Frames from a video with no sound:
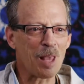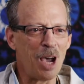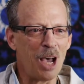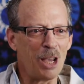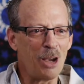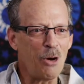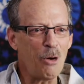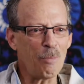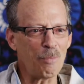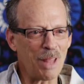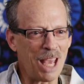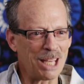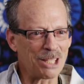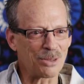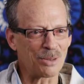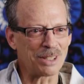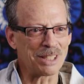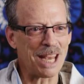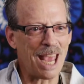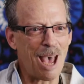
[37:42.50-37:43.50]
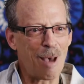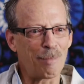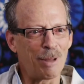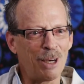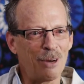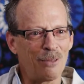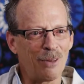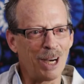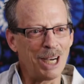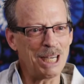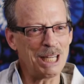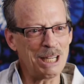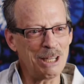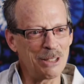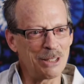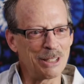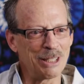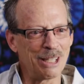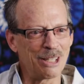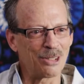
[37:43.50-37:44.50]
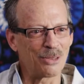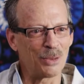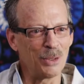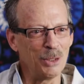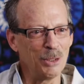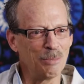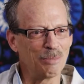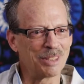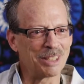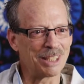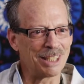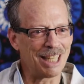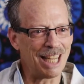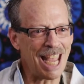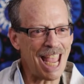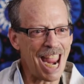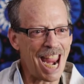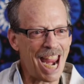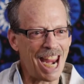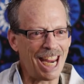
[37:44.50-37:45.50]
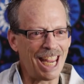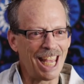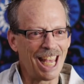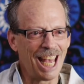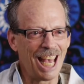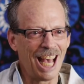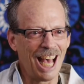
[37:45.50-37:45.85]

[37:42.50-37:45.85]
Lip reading: I hope that's what's happening right here in this room today.